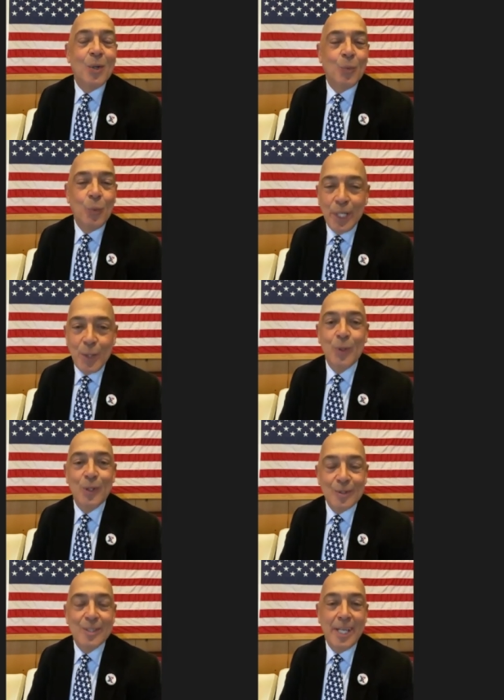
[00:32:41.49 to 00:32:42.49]
we
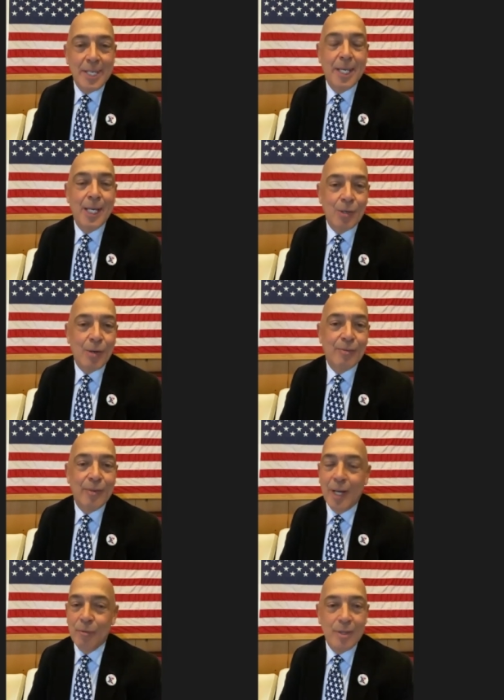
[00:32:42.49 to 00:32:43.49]
will take care of
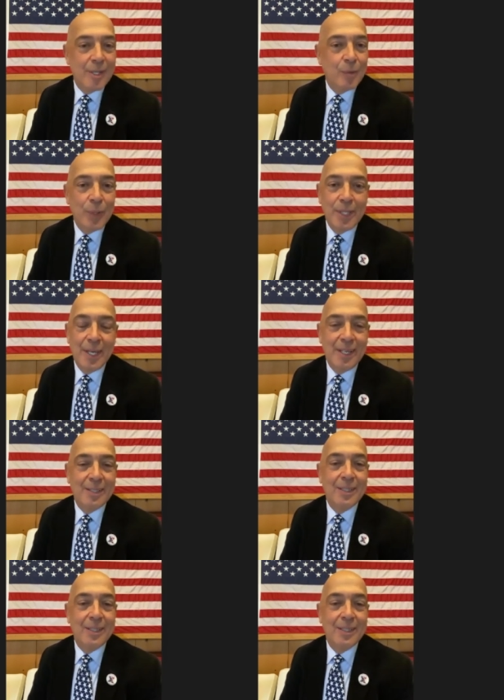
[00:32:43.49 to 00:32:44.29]
everything we can